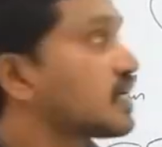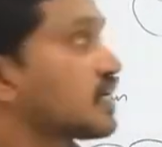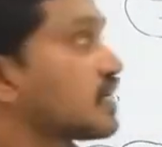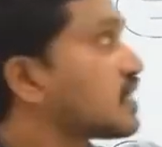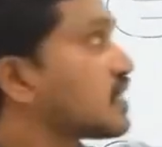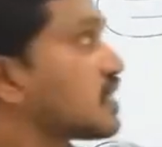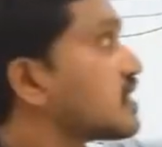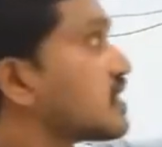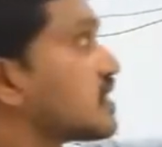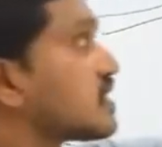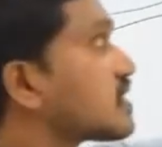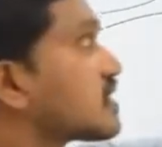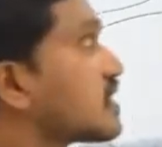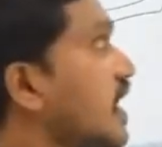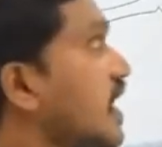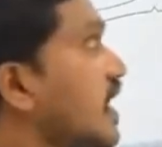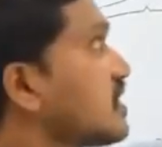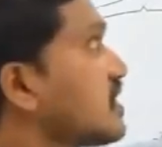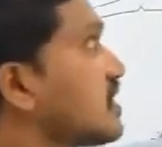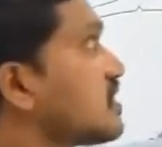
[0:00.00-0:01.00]
This
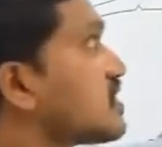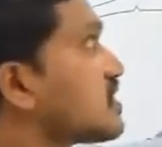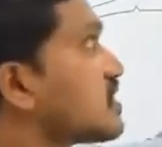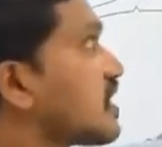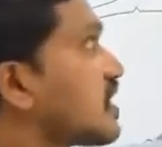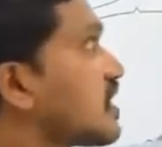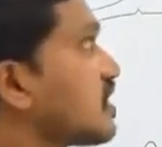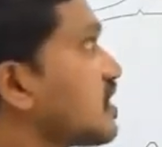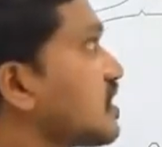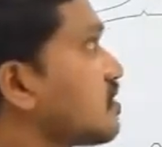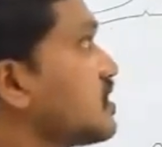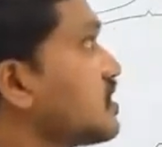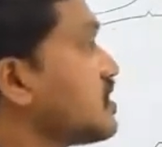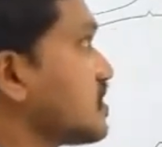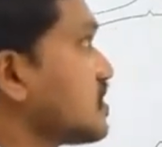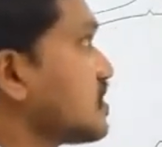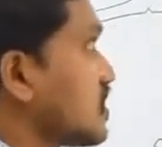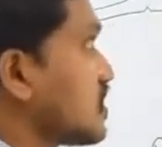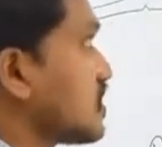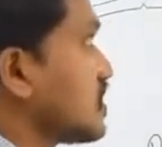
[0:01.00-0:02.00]
gyrus is there. That means
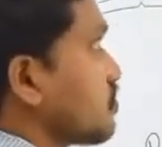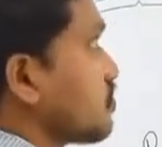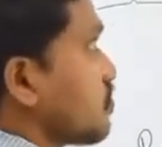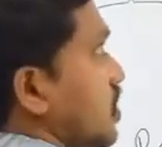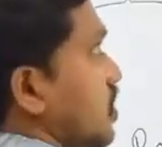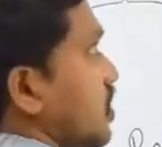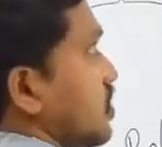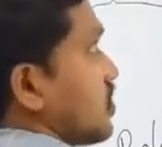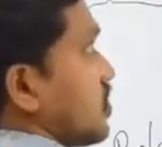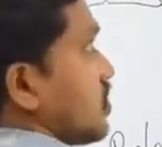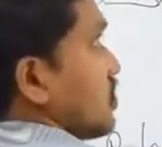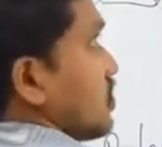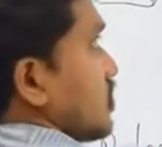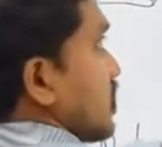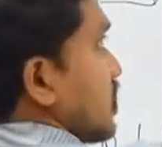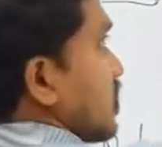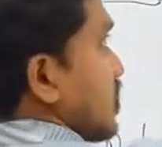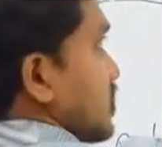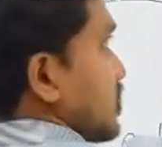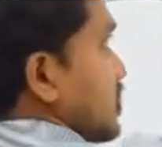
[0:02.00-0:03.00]
this part.
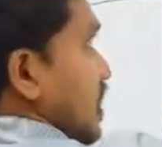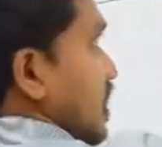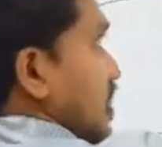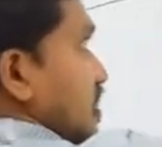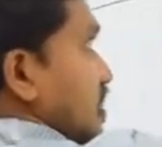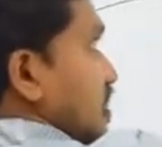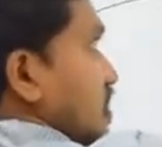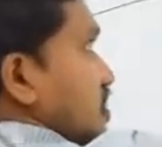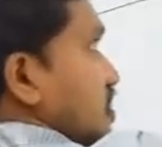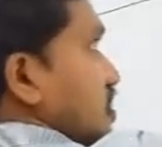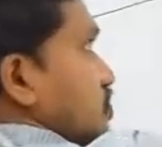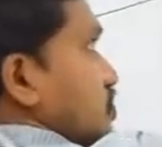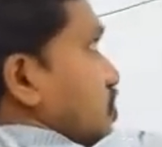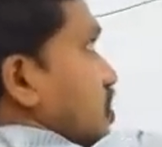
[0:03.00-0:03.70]
Exactly this part.